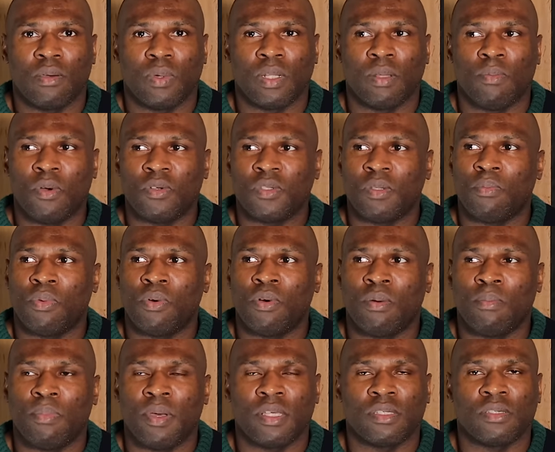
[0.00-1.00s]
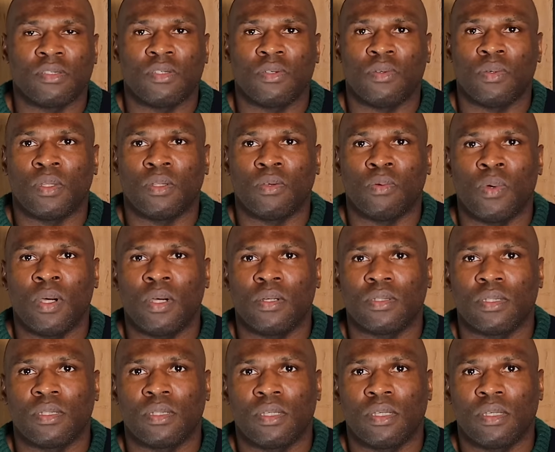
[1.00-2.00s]
and the most important person to you in the
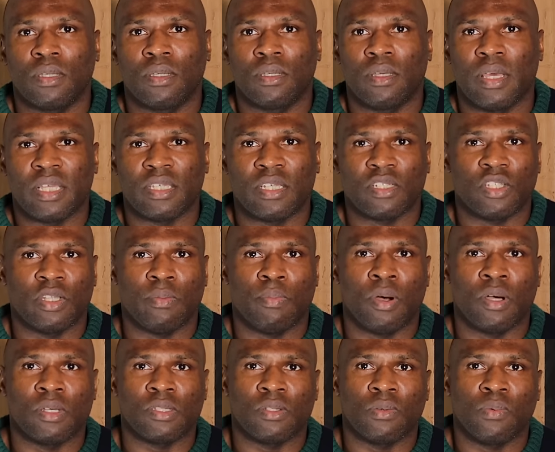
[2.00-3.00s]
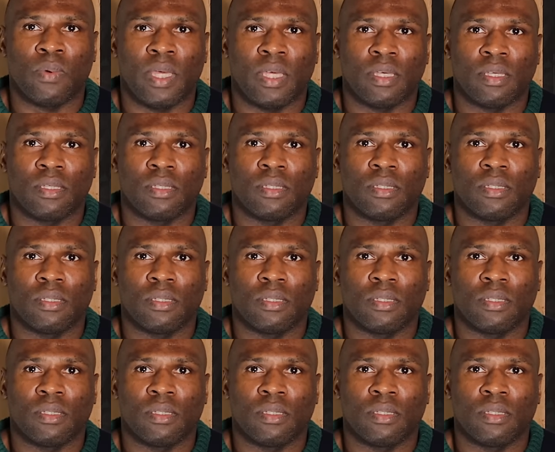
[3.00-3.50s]
world, has actually passed away.